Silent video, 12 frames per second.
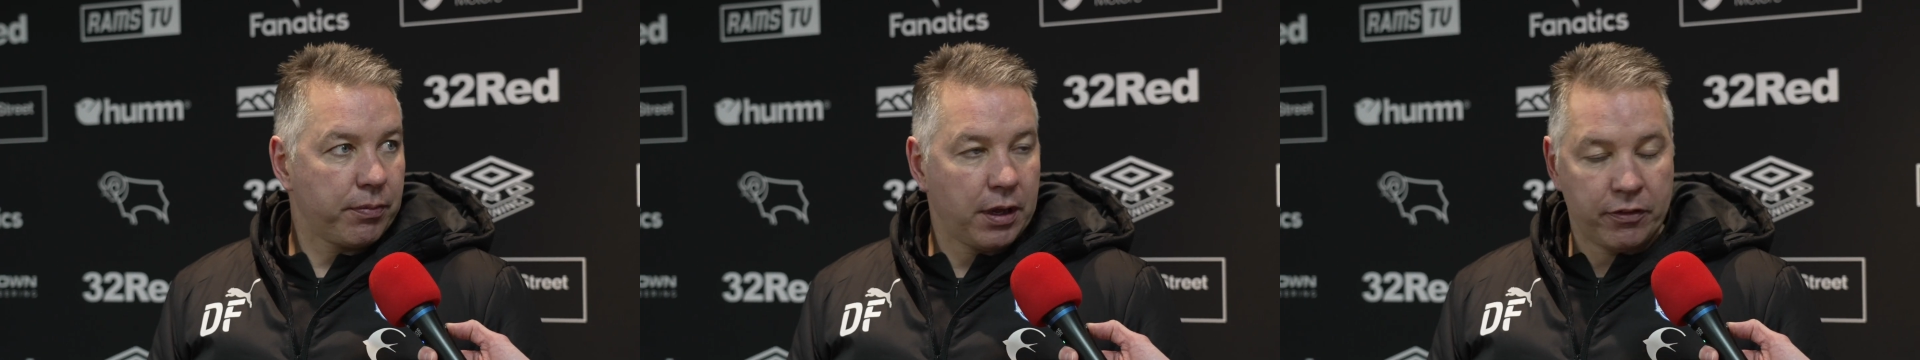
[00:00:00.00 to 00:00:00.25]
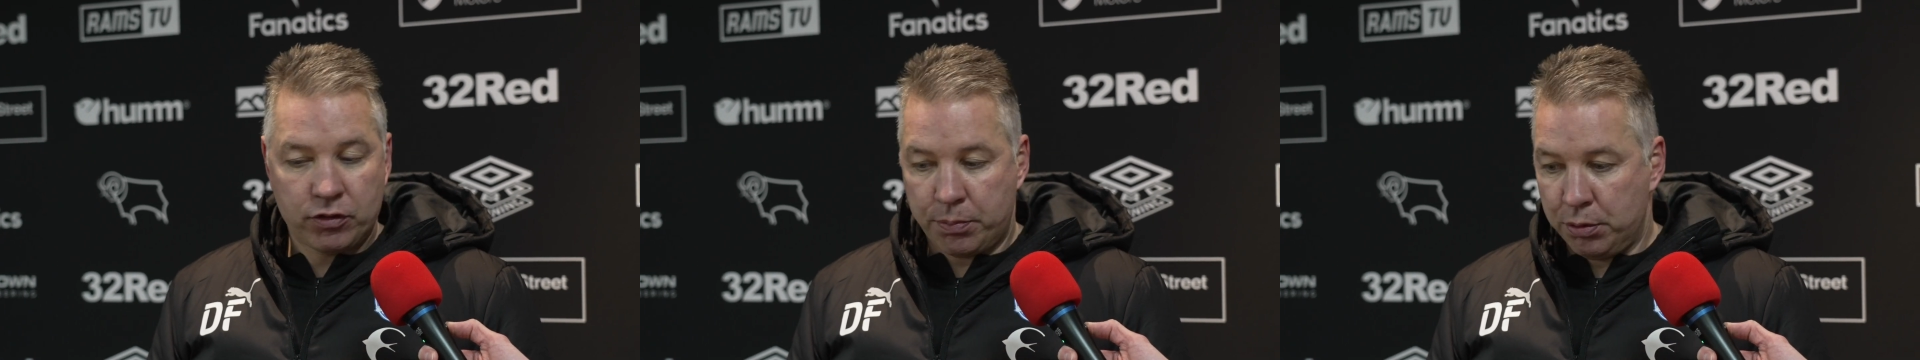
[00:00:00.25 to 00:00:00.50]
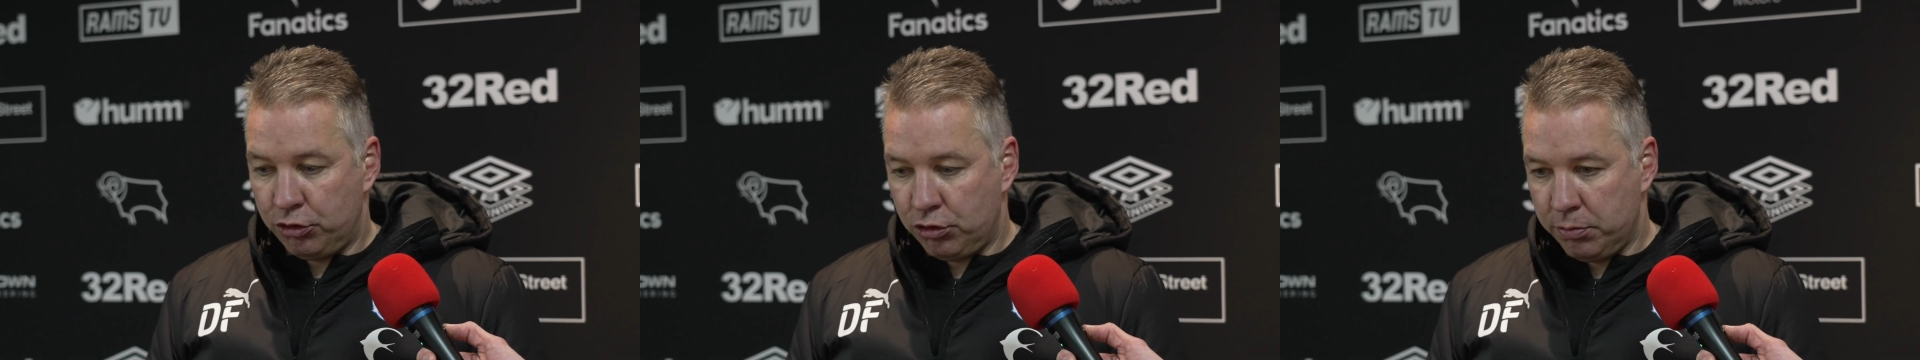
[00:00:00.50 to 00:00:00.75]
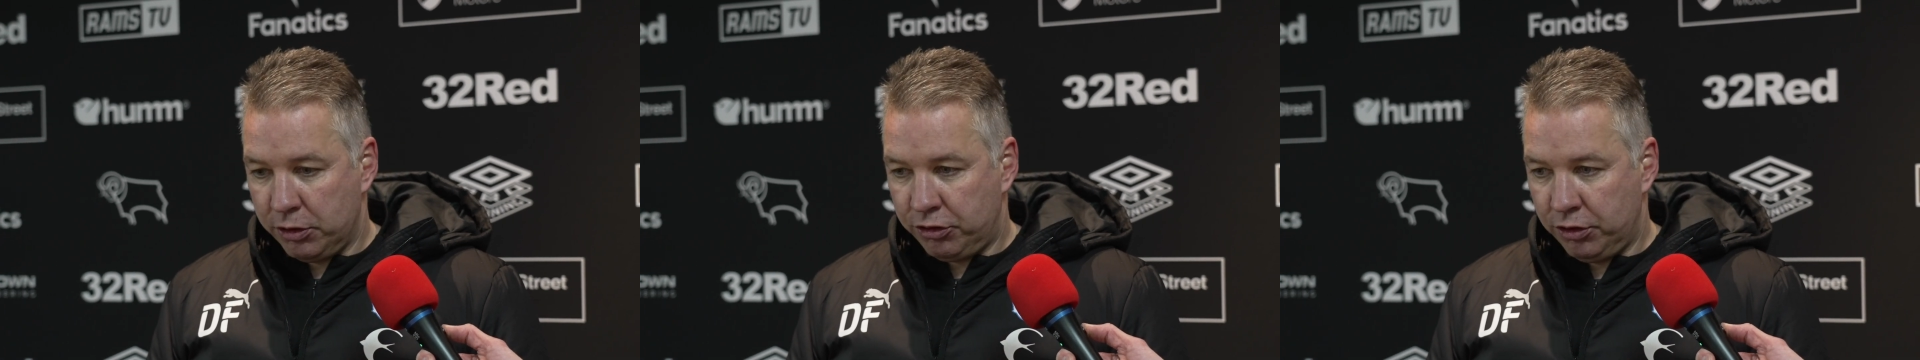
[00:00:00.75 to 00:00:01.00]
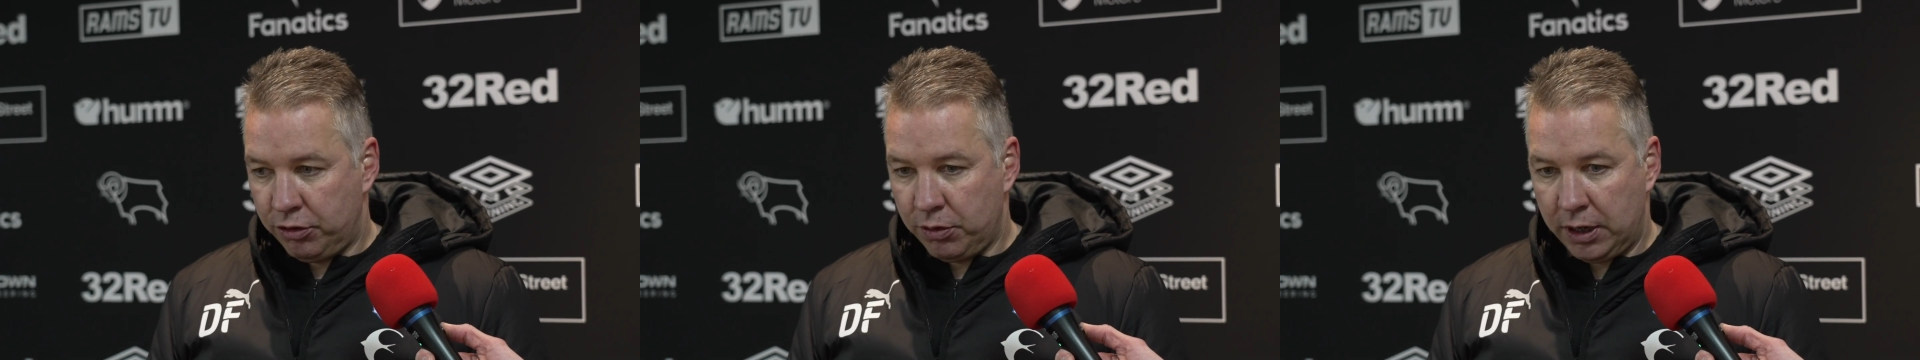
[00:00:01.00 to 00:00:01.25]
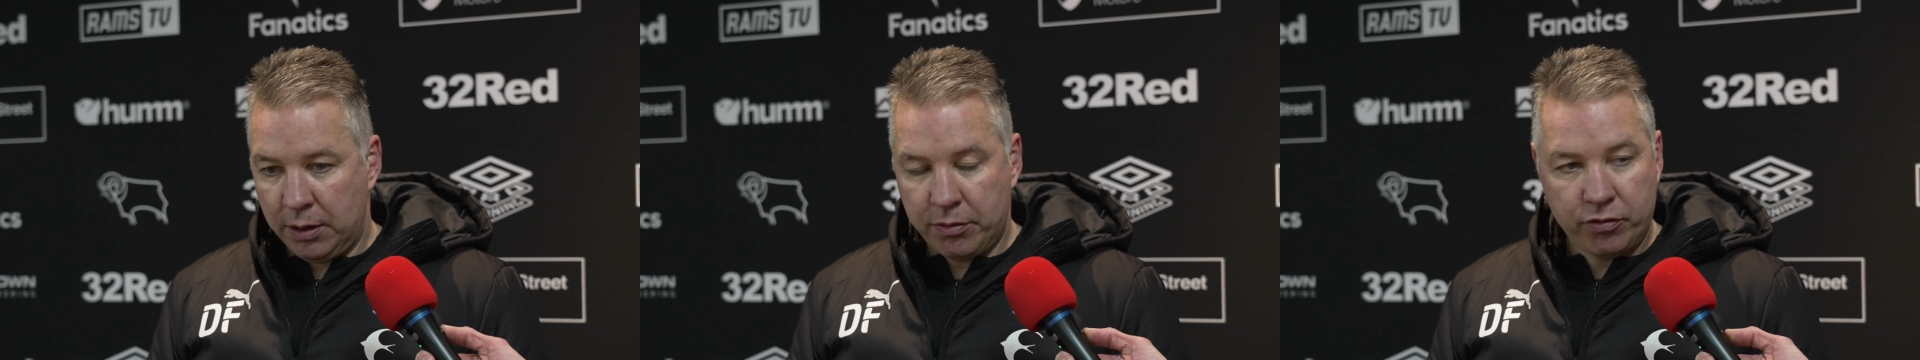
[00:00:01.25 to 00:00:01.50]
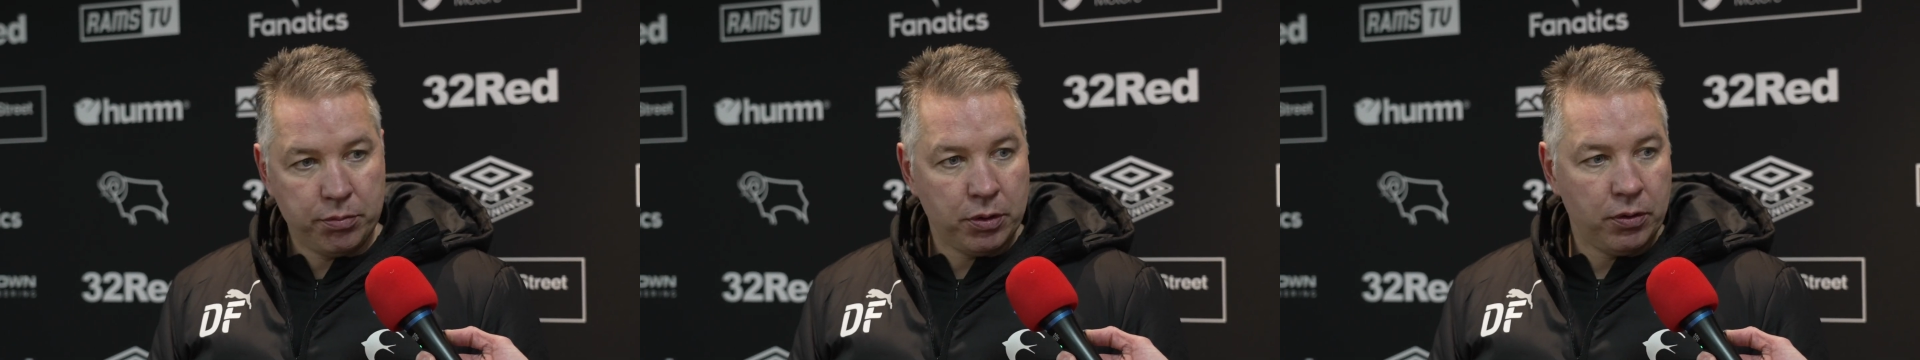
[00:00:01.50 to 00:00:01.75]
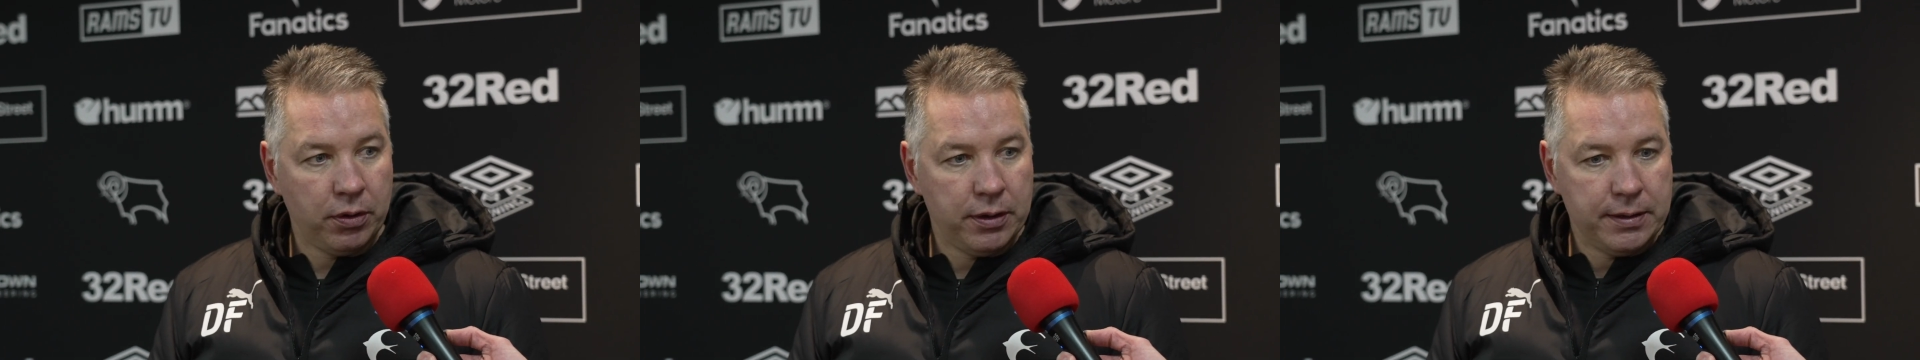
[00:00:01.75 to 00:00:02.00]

after putting so much into a game of football.